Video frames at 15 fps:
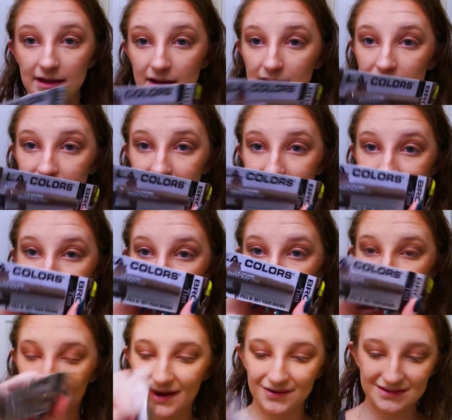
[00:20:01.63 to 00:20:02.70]
Colors
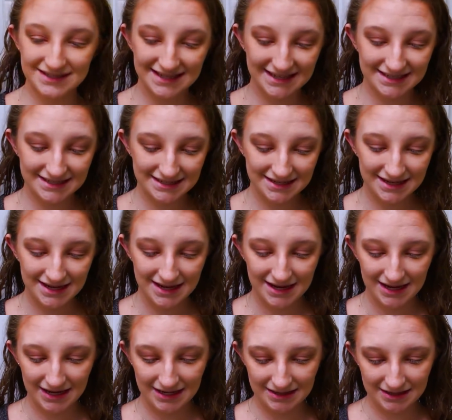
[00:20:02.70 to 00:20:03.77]
Brow Tint
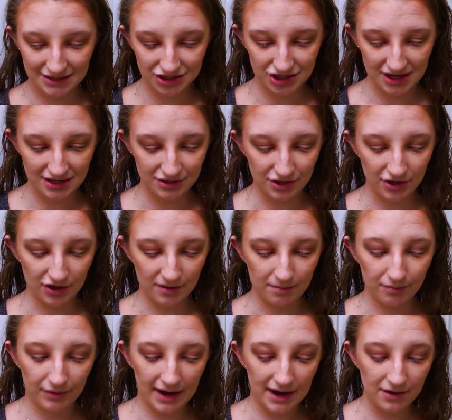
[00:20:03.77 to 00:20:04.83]
in the shade Dark
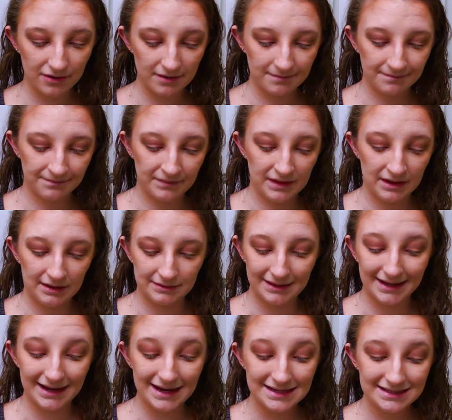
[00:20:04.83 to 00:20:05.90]
Brown.
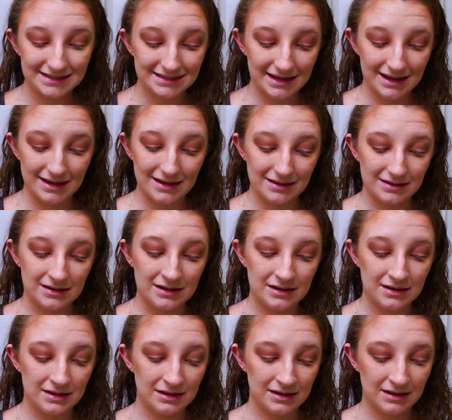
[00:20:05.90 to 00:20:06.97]
Like I said
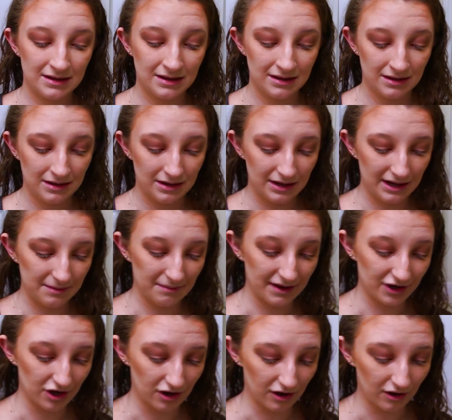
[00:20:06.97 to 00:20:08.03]
in
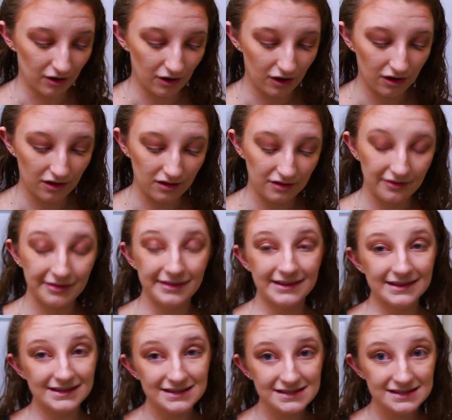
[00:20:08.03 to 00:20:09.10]
my car haul,
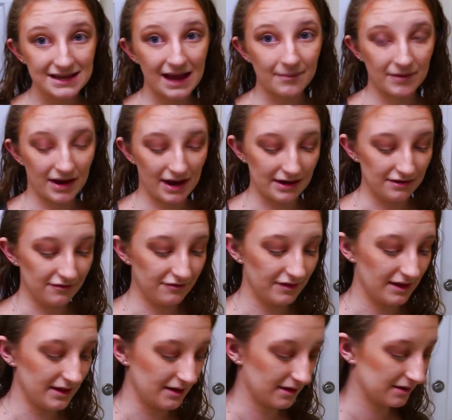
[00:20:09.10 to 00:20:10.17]
this I'm kind of
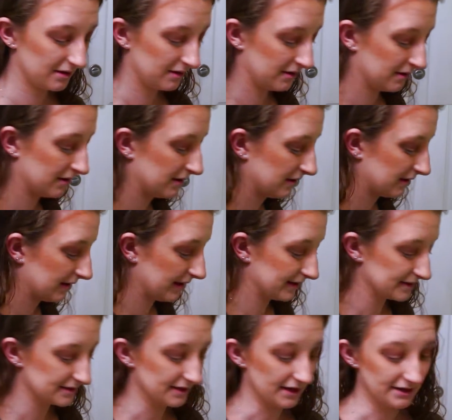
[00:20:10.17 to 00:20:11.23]
like
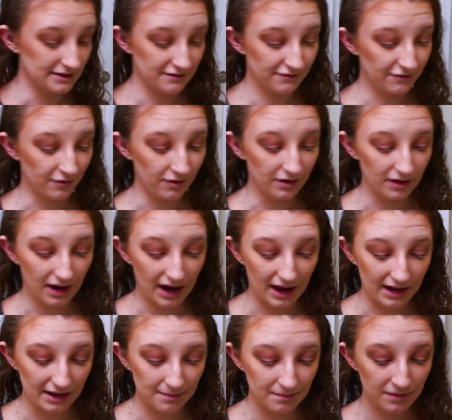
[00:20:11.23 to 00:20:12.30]
excited for.
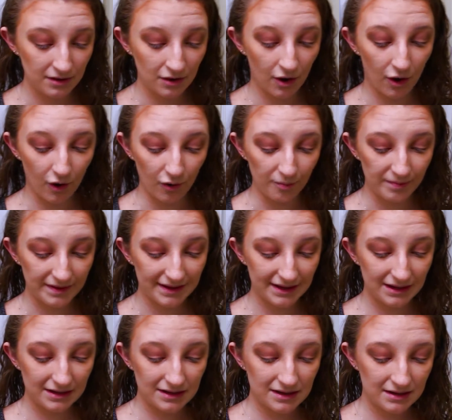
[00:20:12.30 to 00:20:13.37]
I'm
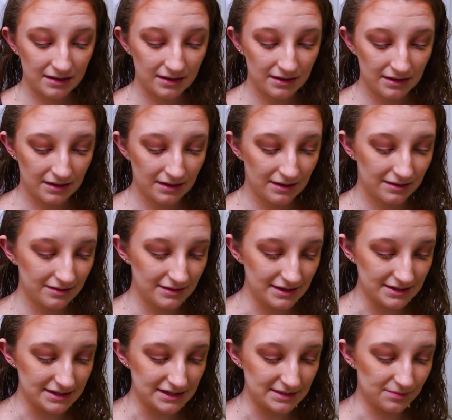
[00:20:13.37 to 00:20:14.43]
hoping
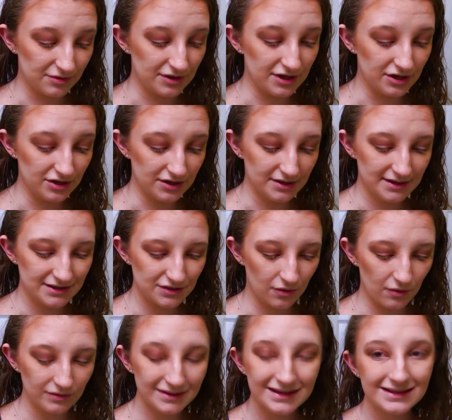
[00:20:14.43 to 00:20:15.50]
this is pretty good. It's
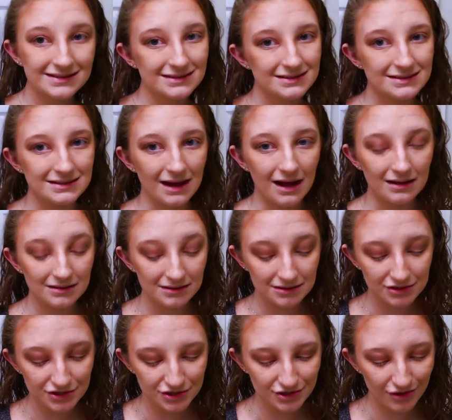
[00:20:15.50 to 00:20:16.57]
only
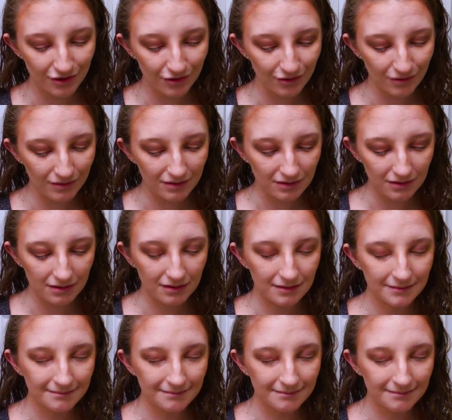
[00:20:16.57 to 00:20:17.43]
$1, so